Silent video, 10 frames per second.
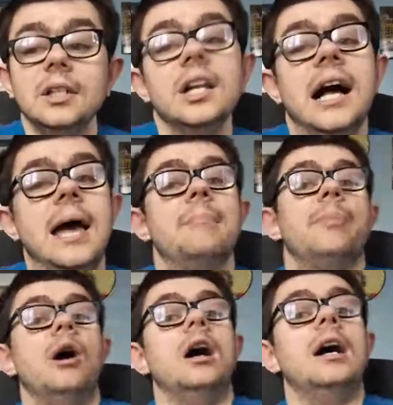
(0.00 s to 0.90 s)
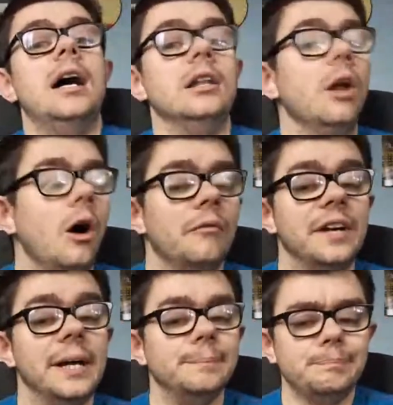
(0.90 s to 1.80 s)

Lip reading: but a lot of it